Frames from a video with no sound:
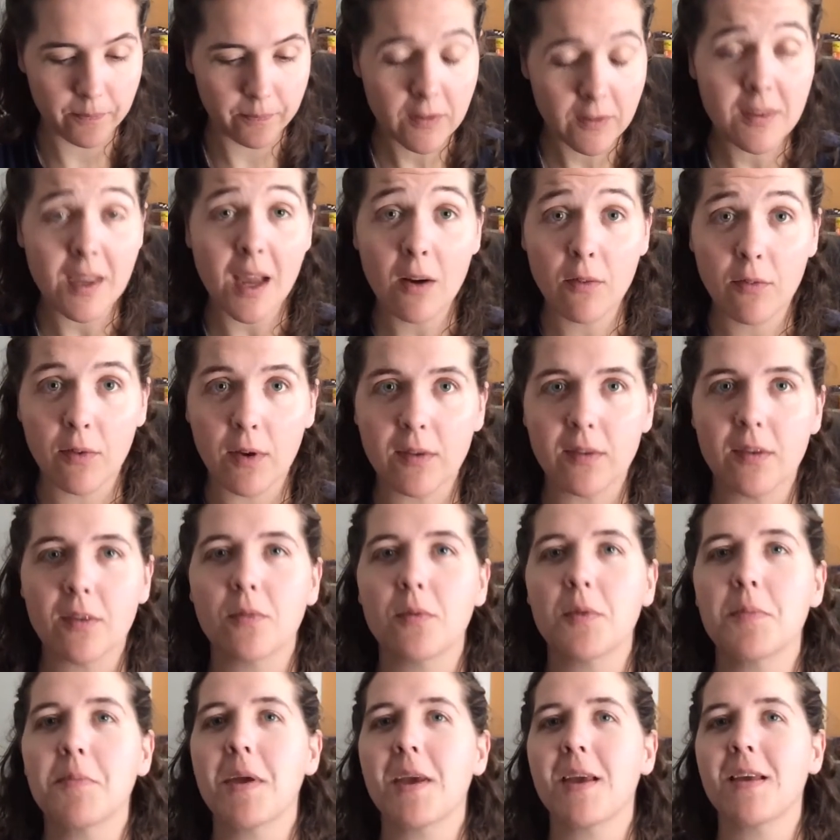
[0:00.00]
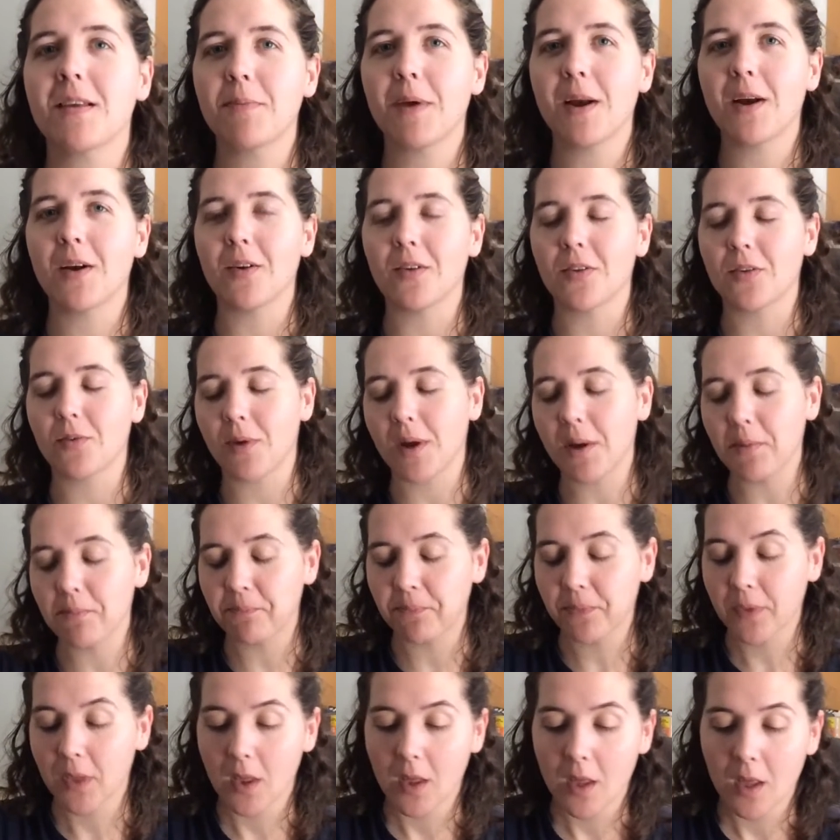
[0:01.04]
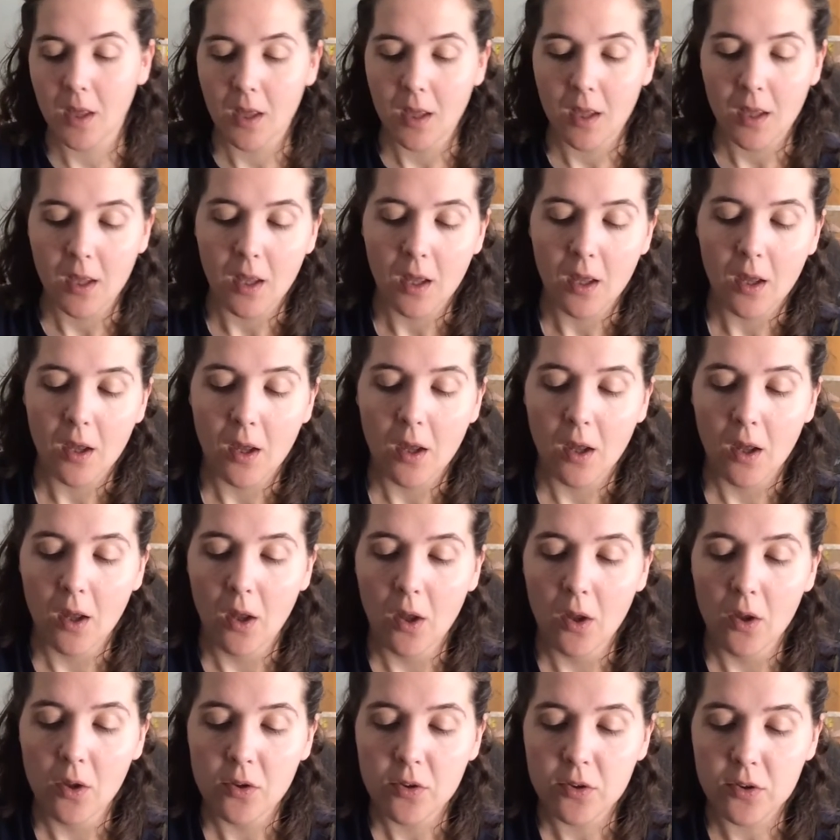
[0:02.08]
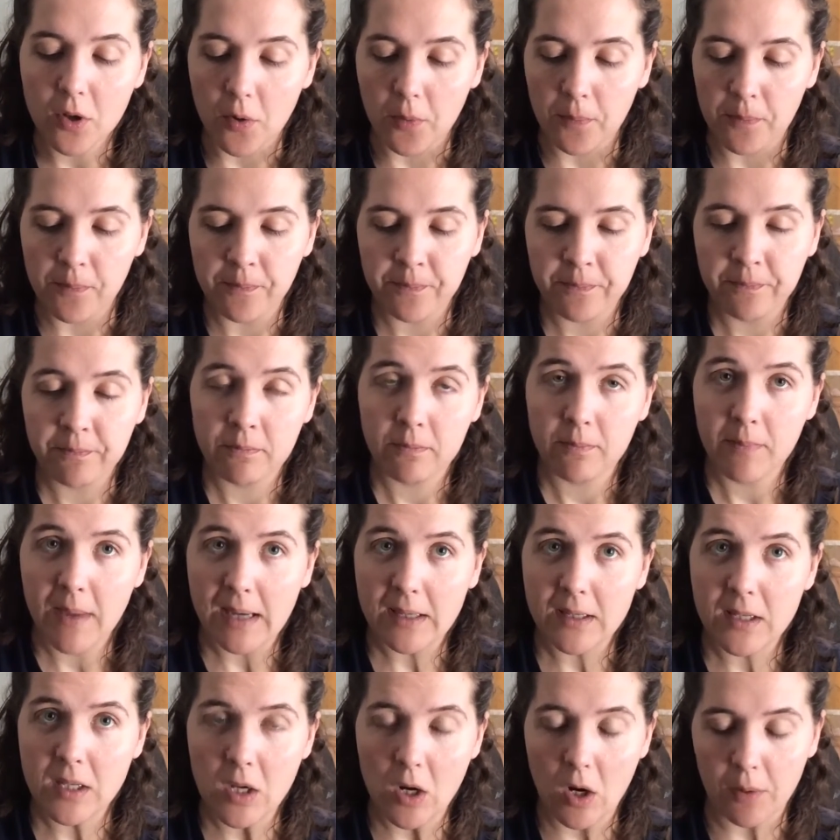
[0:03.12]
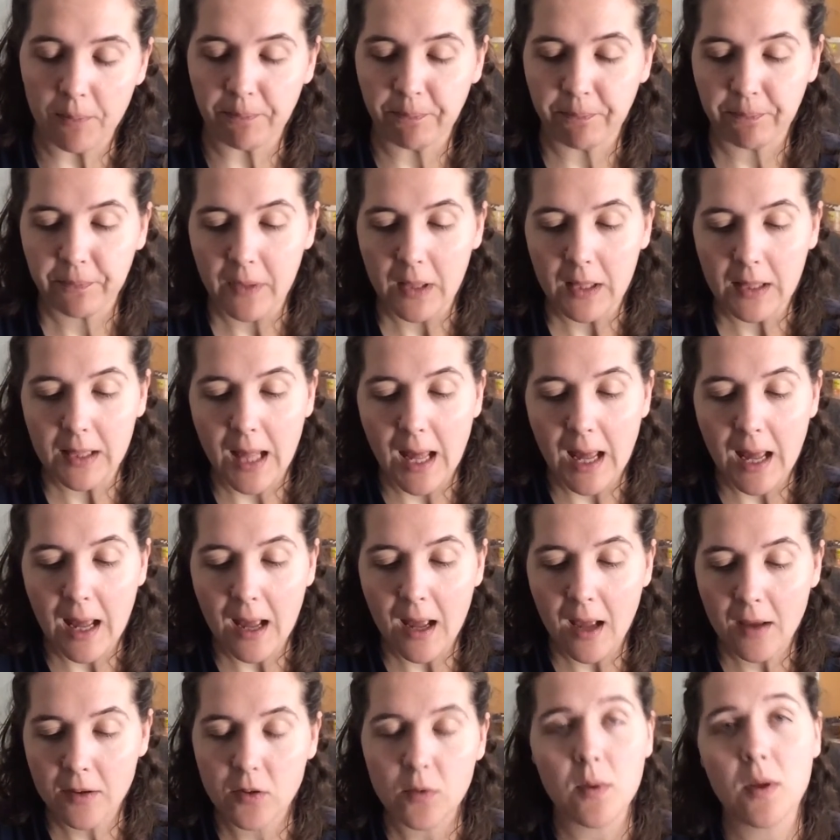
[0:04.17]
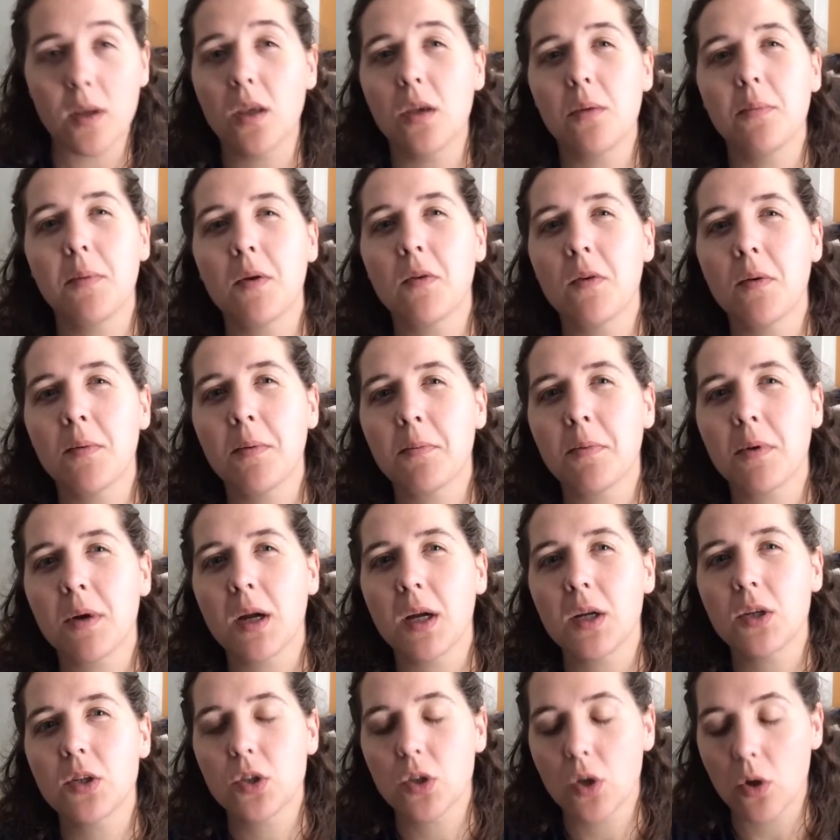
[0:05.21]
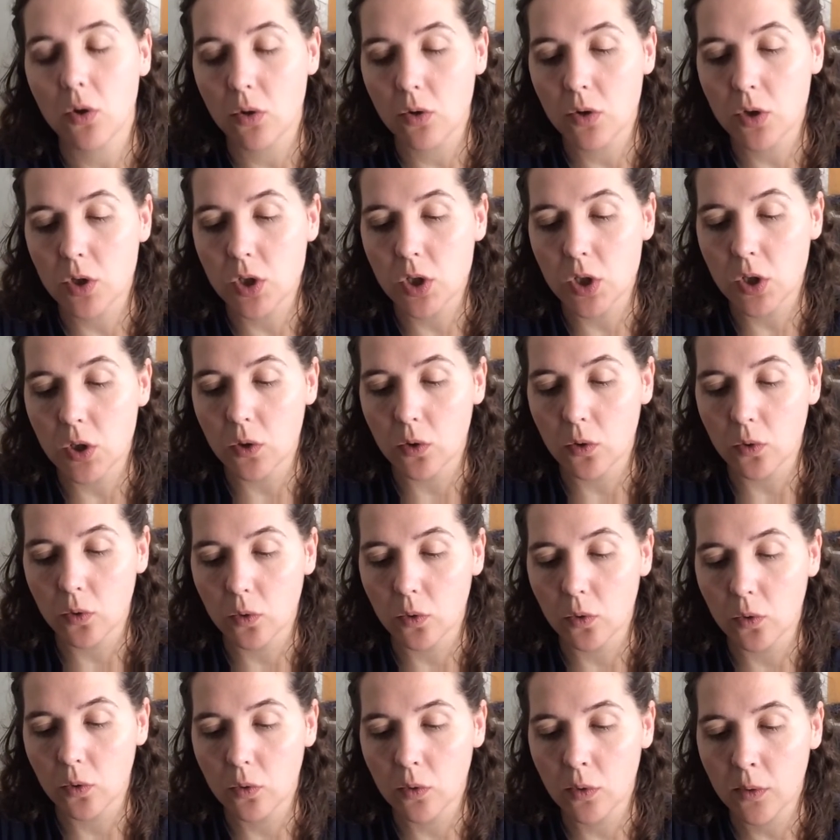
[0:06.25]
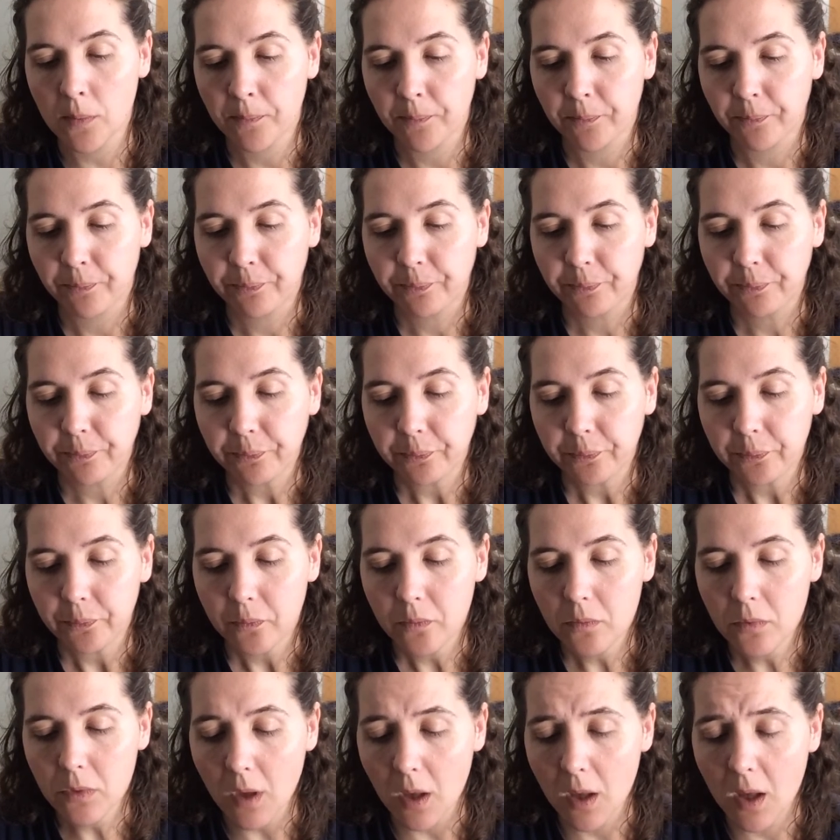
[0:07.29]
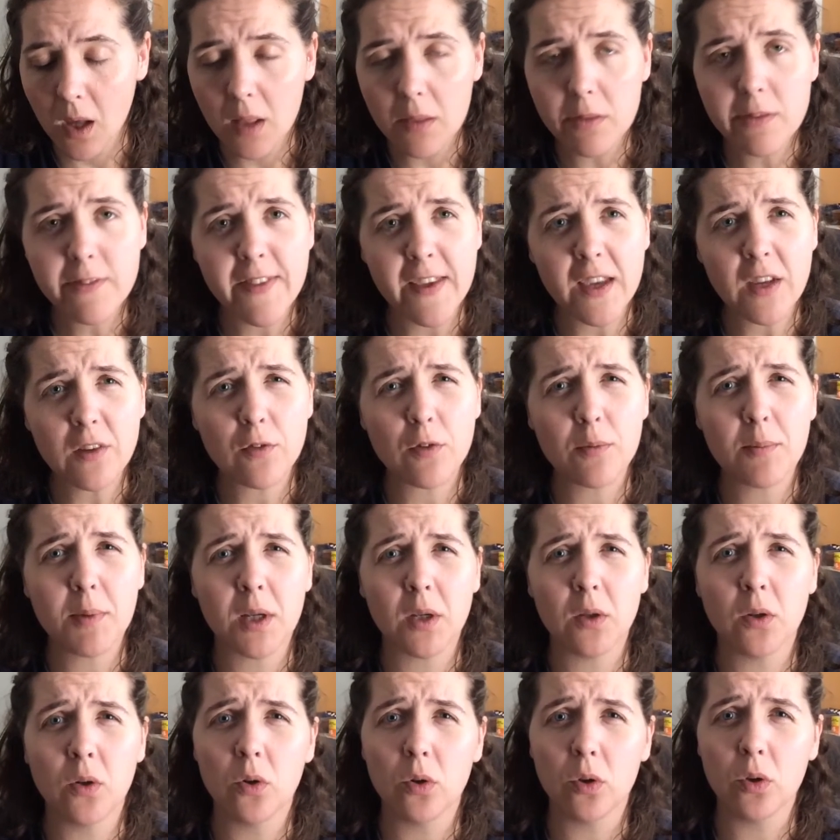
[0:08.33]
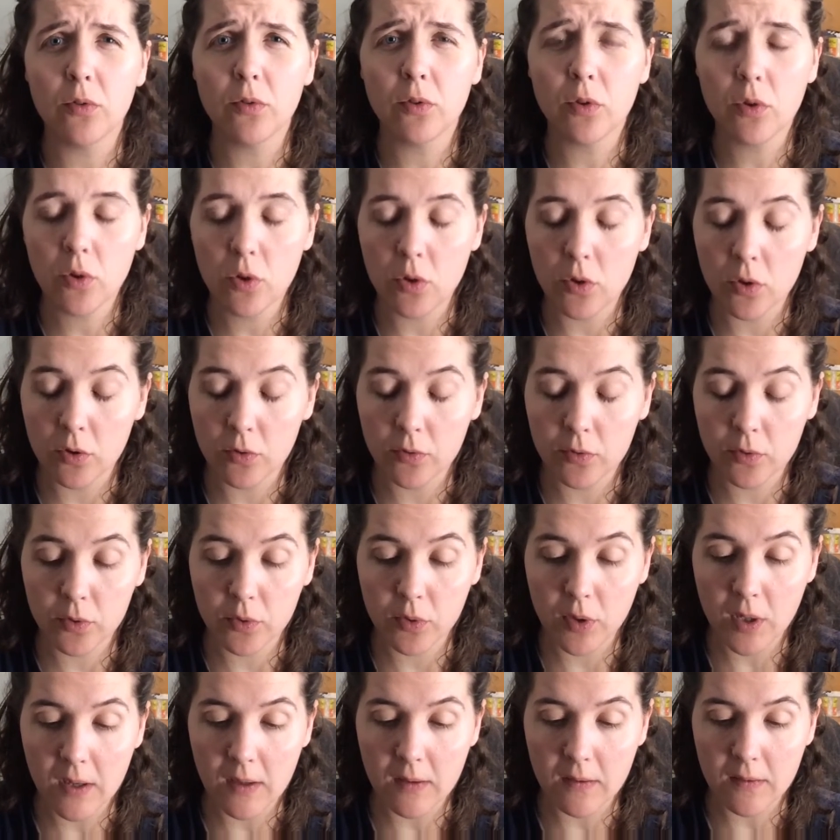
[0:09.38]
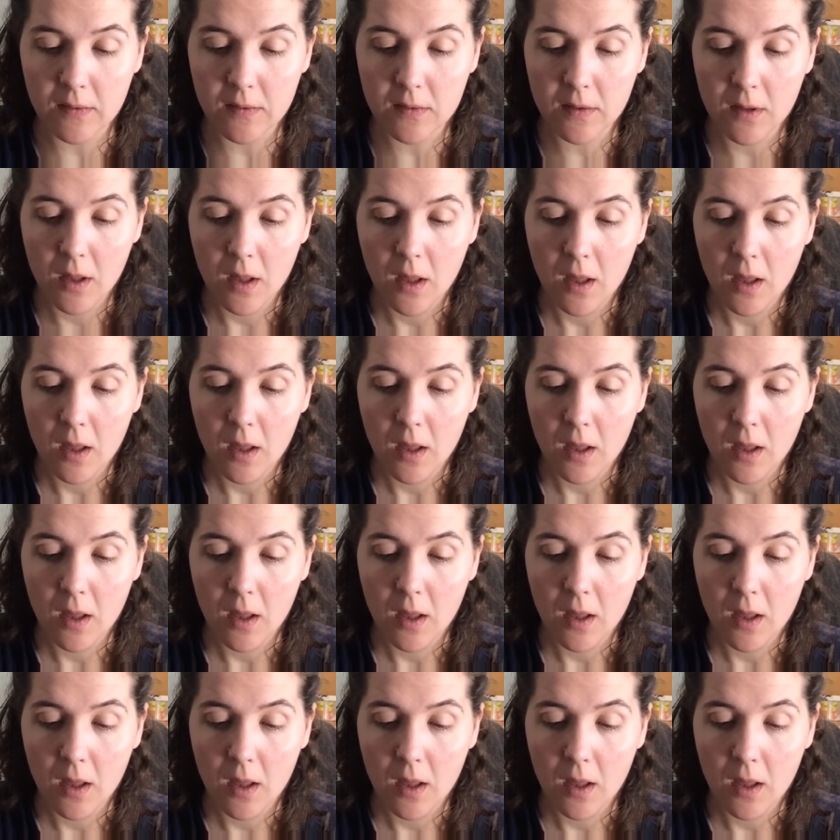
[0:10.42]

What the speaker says: sacrifices we make as parents, right? So, back to yarn. Last week, you may remember I showed you Thanks for Mutton Hooloovoo. Hooloovoo is